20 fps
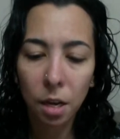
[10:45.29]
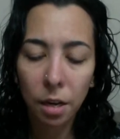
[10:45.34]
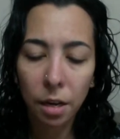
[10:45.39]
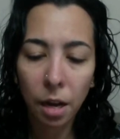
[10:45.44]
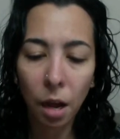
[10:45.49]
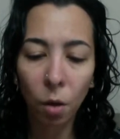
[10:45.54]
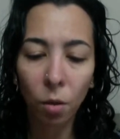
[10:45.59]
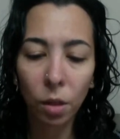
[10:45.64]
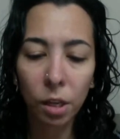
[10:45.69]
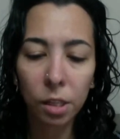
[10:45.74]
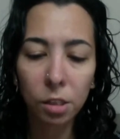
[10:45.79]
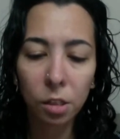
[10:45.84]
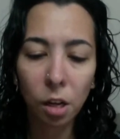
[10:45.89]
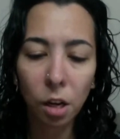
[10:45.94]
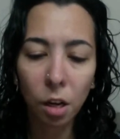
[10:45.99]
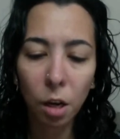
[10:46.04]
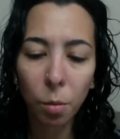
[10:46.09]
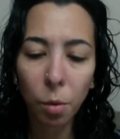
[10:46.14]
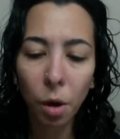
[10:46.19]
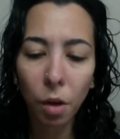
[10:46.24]
Now, let's
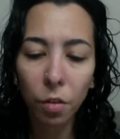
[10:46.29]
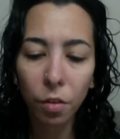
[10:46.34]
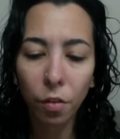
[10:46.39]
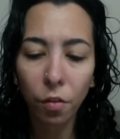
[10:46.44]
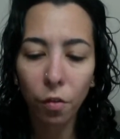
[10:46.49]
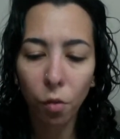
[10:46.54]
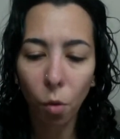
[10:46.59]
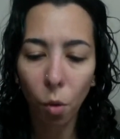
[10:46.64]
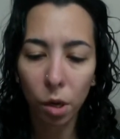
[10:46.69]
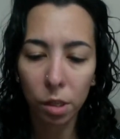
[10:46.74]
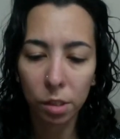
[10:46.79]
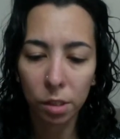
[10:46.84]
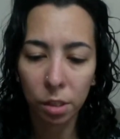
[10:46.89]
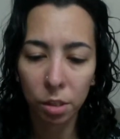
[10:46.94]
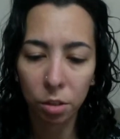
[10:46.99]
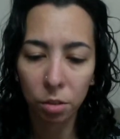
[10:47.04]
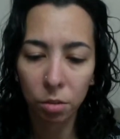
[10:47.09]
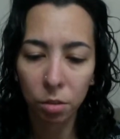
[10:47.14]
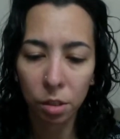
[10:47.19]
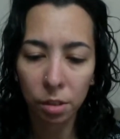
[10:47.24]
talk about the 4
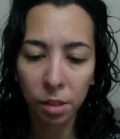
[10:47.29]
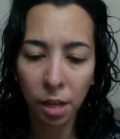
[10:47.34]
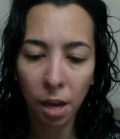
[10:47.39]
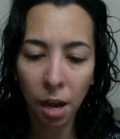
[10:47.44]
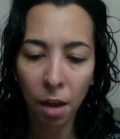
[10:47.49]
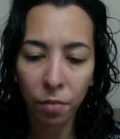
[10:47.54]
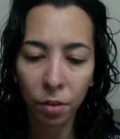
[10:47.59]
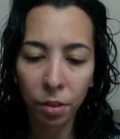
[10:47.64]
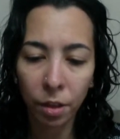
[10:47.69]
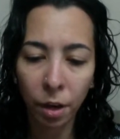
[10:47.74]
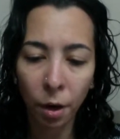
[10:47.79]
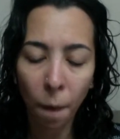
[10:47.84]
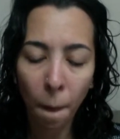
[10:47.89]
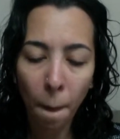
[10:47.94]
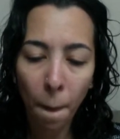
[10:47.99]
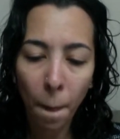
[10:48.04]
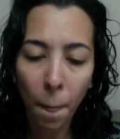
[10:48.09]
essential oils they have in there.